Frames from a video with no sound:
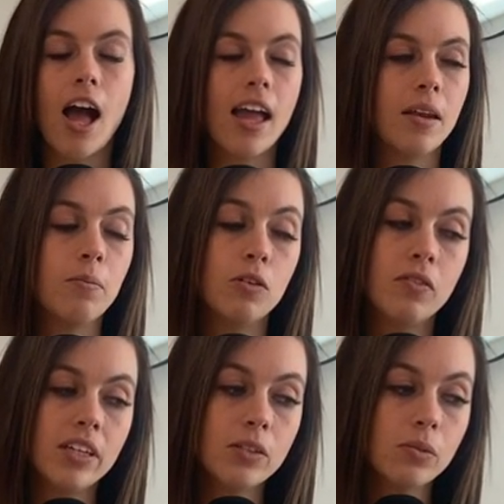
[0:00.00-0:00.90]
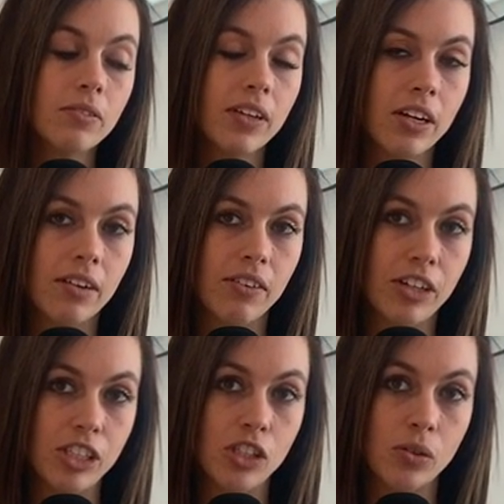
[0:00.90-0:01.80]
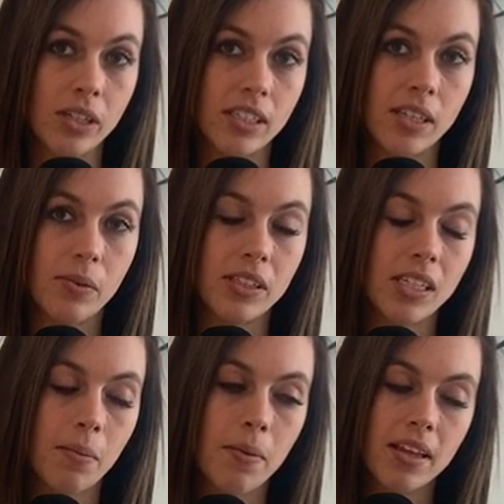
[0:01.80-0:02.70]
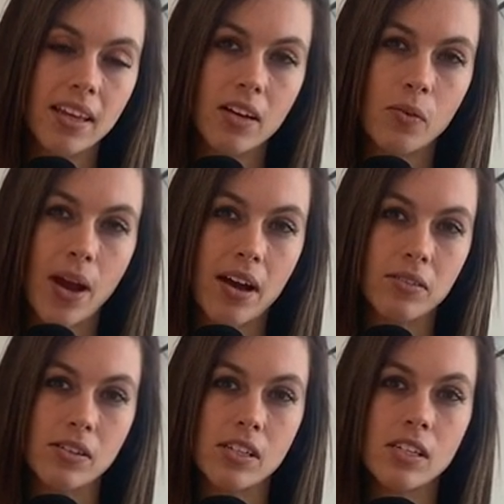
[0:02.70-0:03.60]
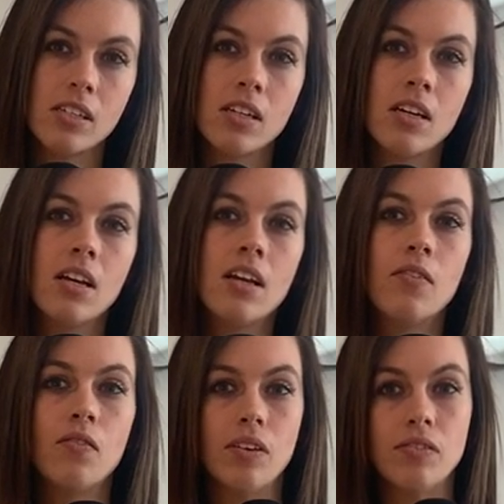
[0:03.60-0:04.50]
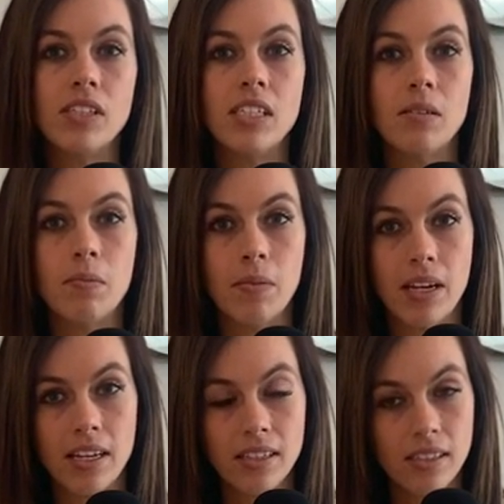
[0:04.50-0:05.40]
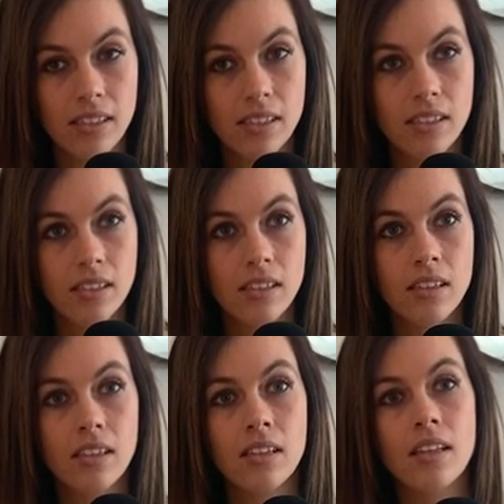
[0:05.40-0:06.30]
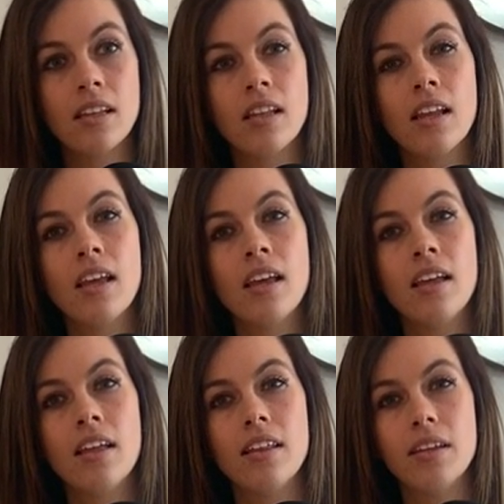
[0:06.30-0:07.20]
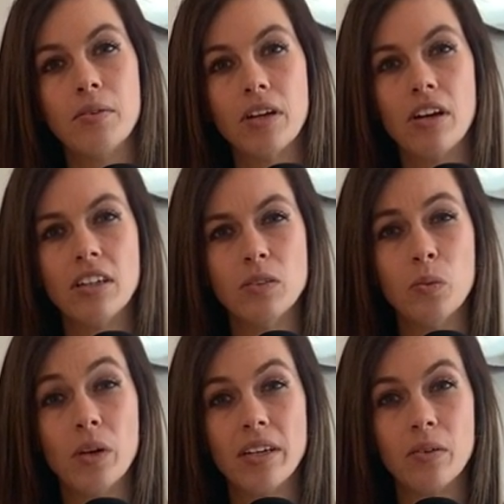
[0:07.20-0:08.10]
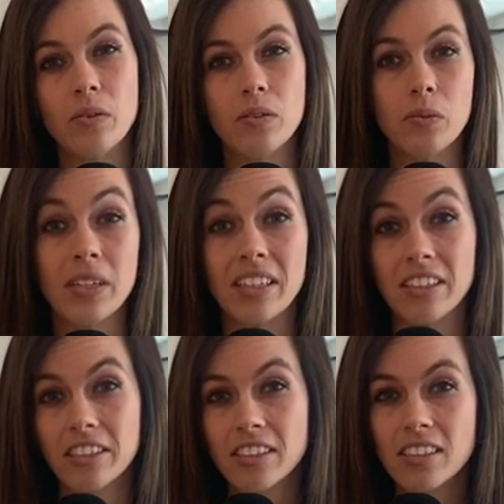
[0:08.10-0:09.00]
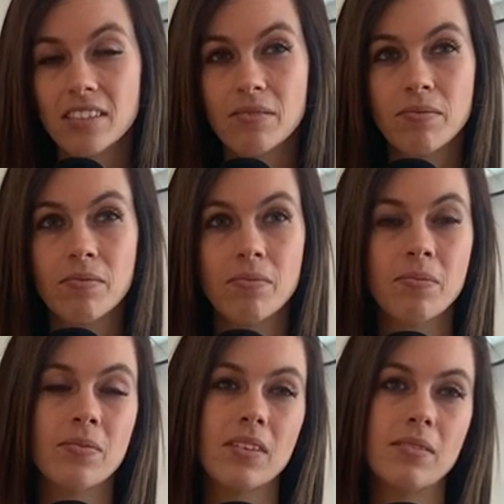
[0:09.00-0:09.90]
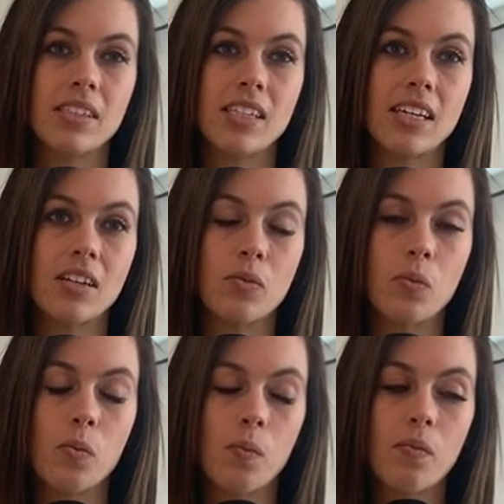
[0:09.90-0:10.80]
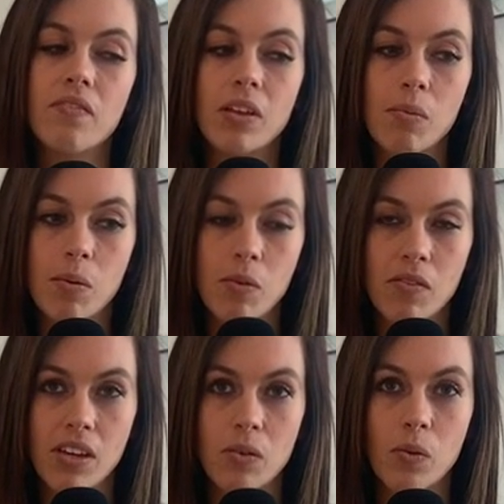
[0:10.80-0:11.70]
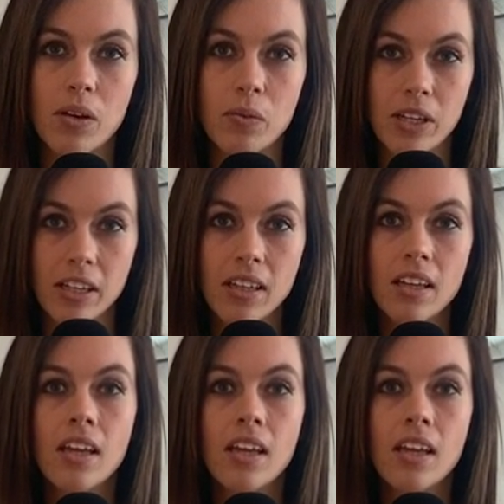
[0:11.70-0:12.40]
And movies were very, very short. They were typically around 15 minutes. And they were called one reelers. They could film a movie in one reel.